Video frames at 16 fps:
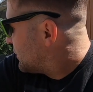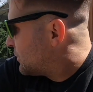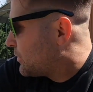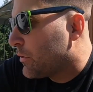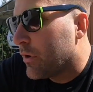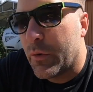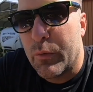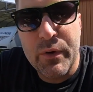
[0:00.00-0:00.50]

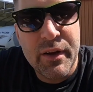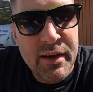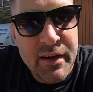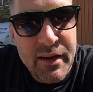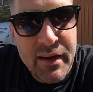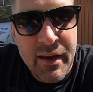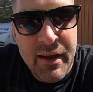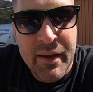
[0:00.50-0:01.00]
to a
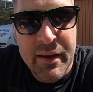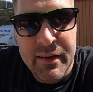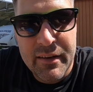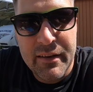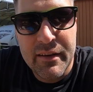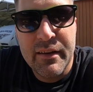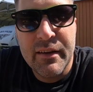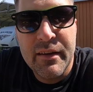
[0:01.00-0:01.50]

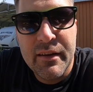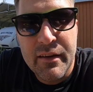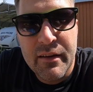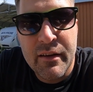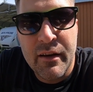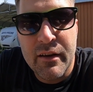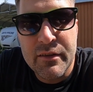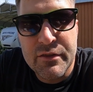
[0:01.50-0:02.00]
weekend
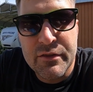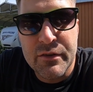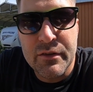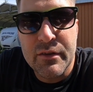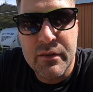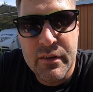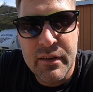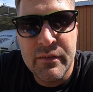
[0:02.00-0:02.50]
concert
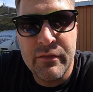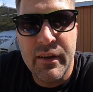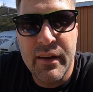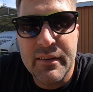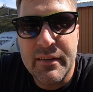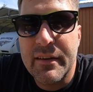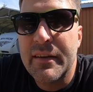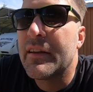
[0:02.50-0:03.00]

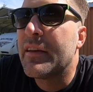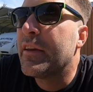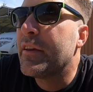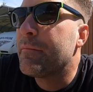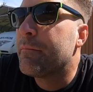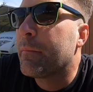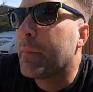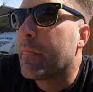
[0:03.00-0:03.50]
event,
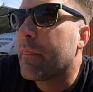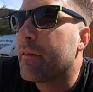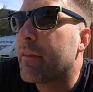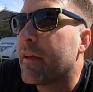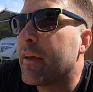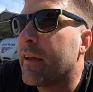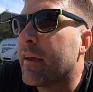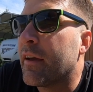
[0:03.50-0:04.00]

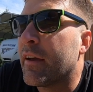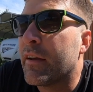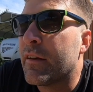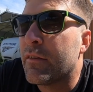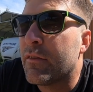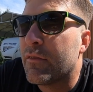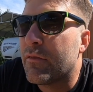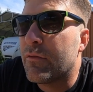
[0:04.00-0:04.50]

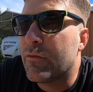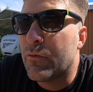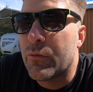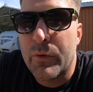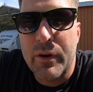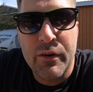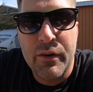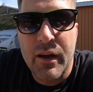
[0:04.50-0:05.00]
and
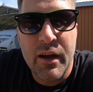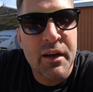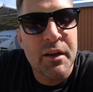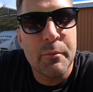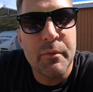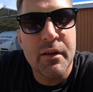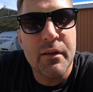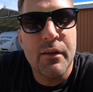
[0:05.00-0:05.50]
we are not going
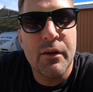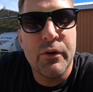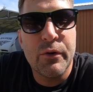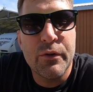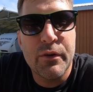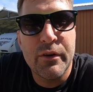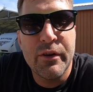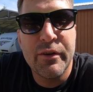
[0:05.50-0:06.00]
to be
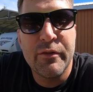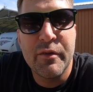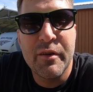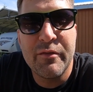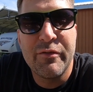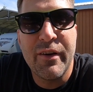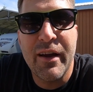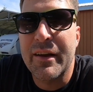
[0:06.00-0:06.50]
alone. In
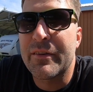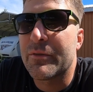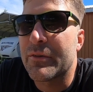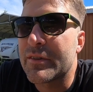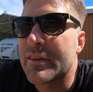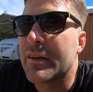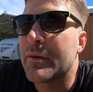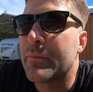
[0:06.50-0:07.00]
fact,
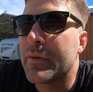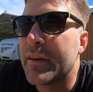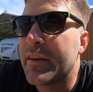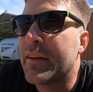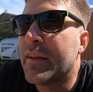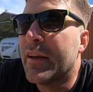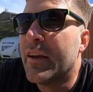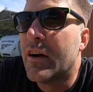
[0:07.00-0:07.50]
there's going to
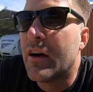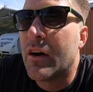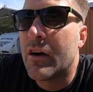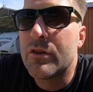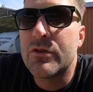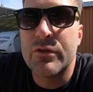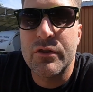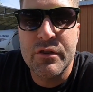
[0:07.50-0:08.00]
be
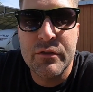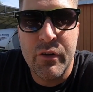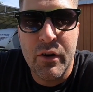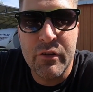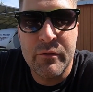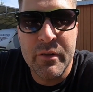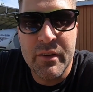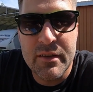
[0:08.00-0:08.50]
hundreds of
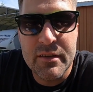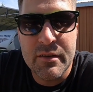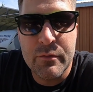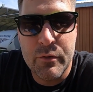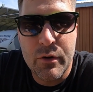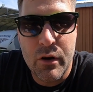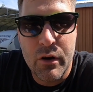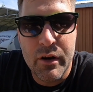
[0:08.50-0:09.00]
RVs, and
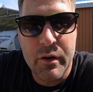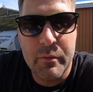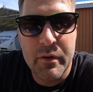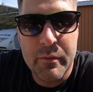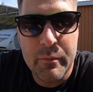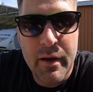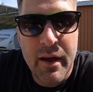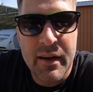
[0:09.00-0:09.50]
we're all going to
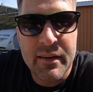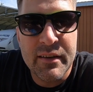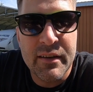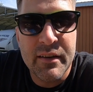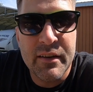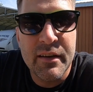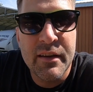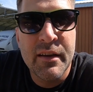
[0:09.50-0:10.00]
packed
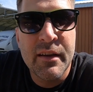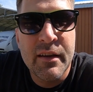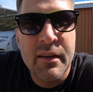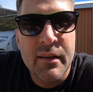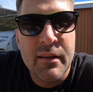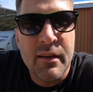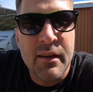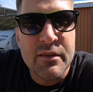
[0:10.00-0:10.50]
in
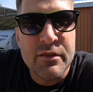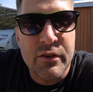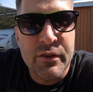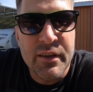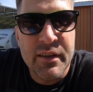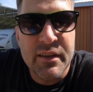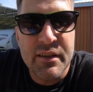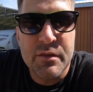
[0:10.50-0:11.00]
like
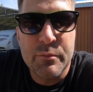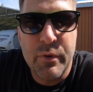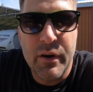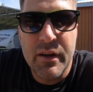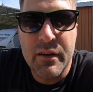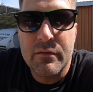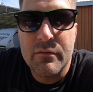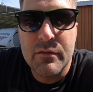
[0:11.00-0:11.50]
sardines.
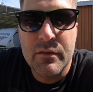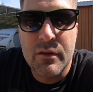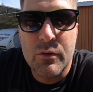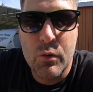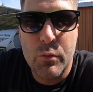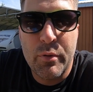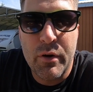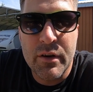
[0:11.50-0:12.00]
But the
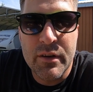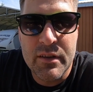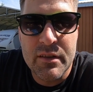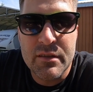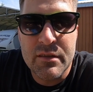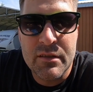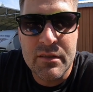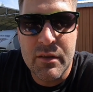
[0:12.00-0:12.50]
cool part
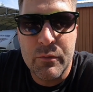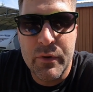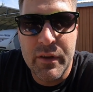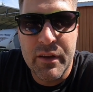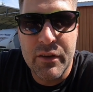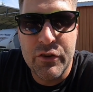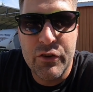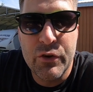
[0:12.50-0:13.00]
is that we
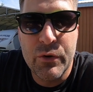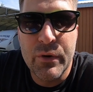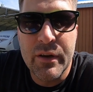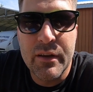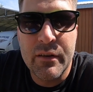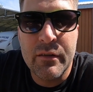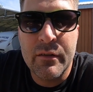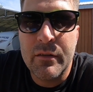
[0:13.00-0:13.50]
can do
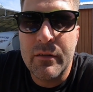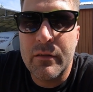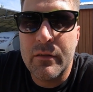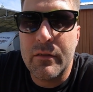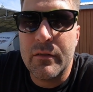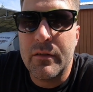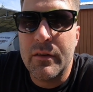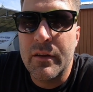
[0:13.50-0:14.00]
it
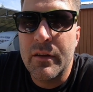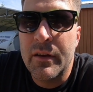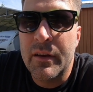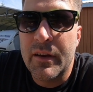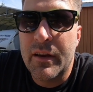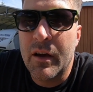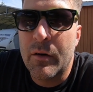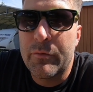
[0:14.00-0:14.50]

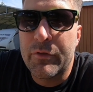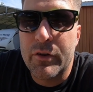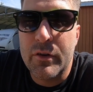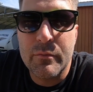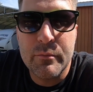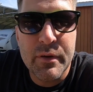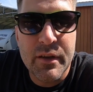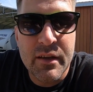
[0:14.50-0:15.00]
in comfort,
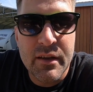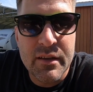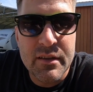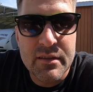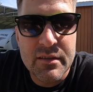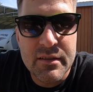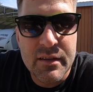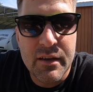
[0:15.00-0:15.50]

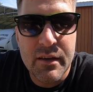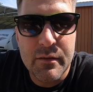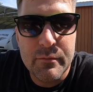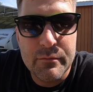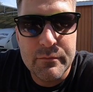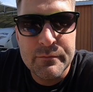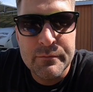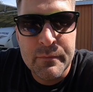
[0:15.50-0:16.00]
because
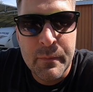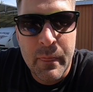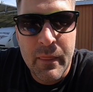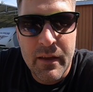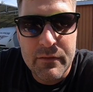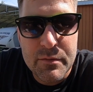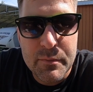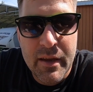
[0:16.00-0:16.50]
they
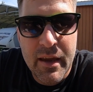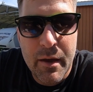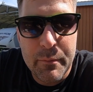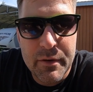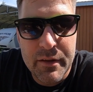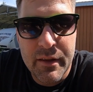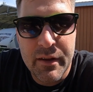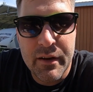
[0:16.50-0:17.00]
have some
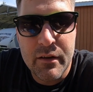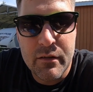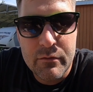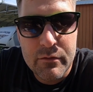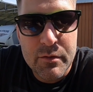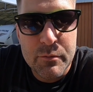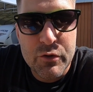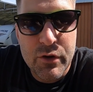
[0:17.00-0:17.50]
camping there,
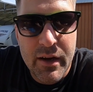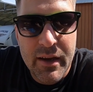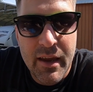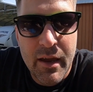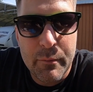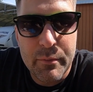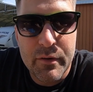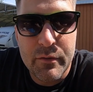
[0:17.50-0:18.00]
some dry
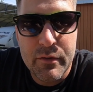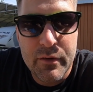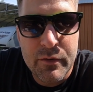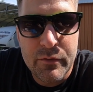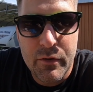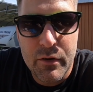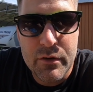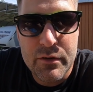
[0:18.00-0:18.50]
camping as
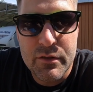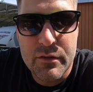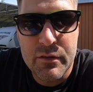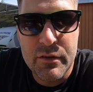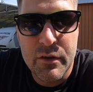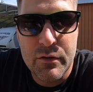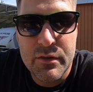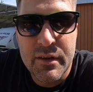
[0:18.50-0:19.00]
far as,
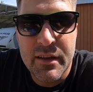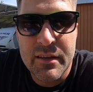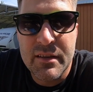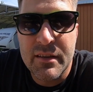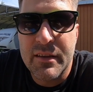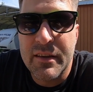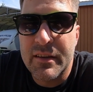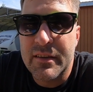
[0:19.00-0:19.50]
you know, tents
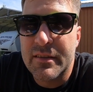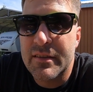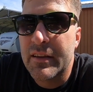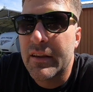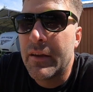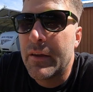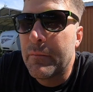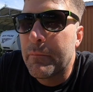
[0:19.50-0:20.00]
and things.
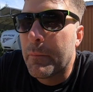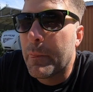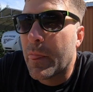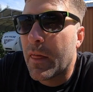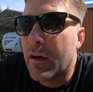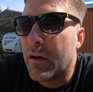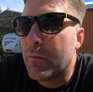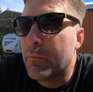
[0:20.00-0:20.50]

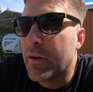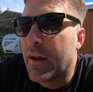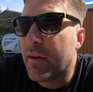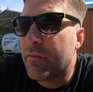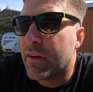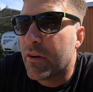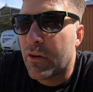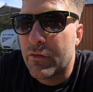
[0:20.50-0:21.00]
But
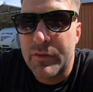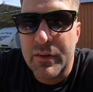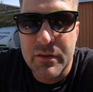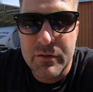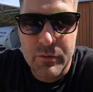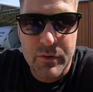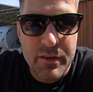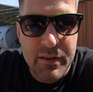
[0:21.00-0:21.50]
having an RV
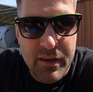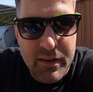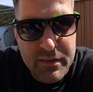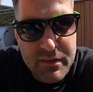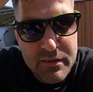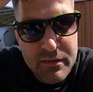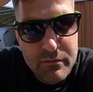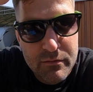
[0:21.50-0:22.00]
is really
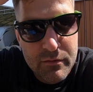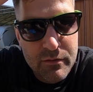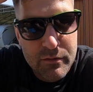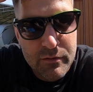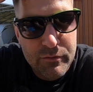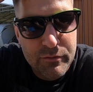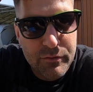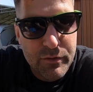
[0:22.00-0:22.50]
nice
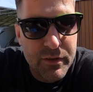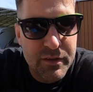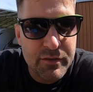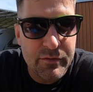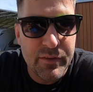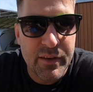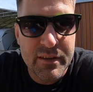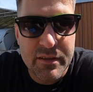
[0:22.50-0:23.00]
for these
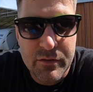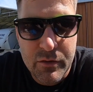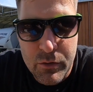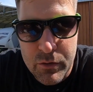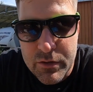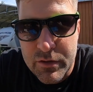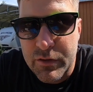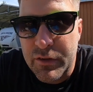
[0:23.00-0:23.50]
events, of
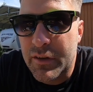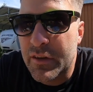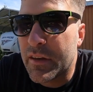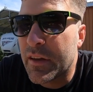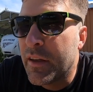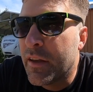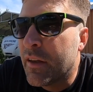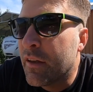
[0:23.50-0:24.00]
course, so you can